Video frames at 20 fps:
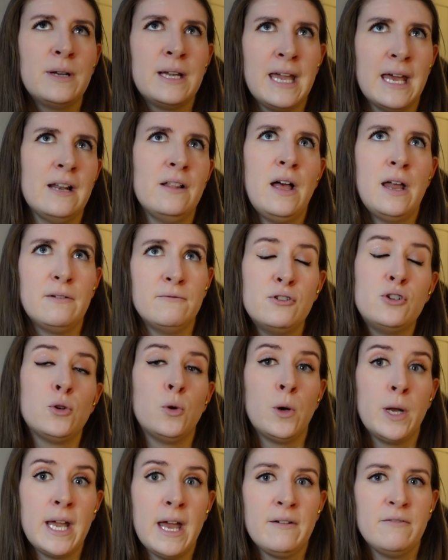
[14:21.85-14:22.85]
get a lot of
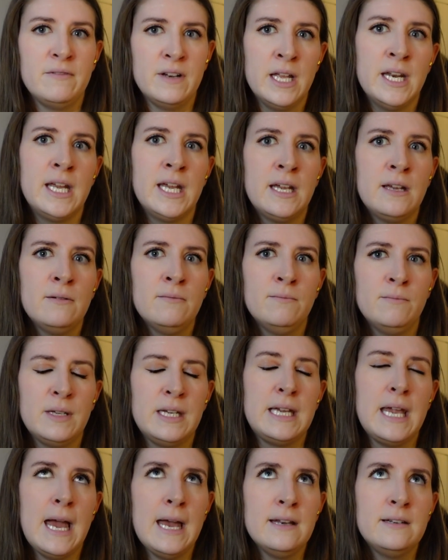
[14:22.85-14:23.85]
joy out of knitting
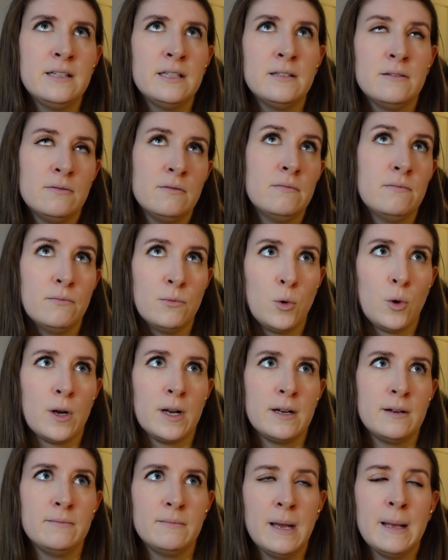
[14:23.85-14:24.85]
yet,
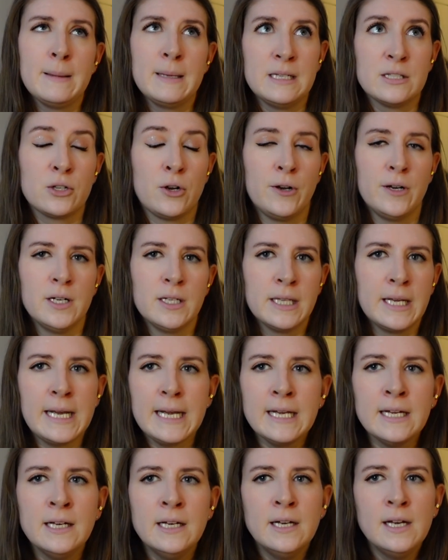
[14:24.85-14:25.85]
or at least
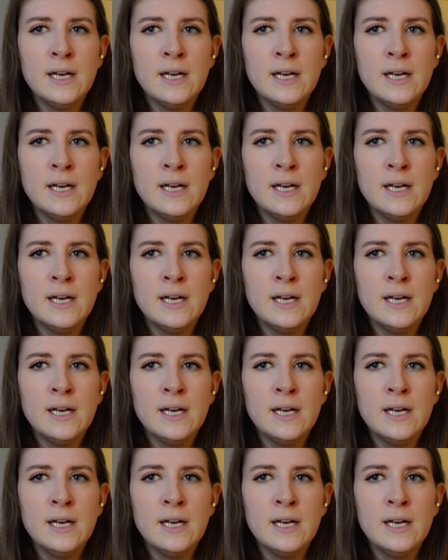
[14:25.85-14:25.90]
currently.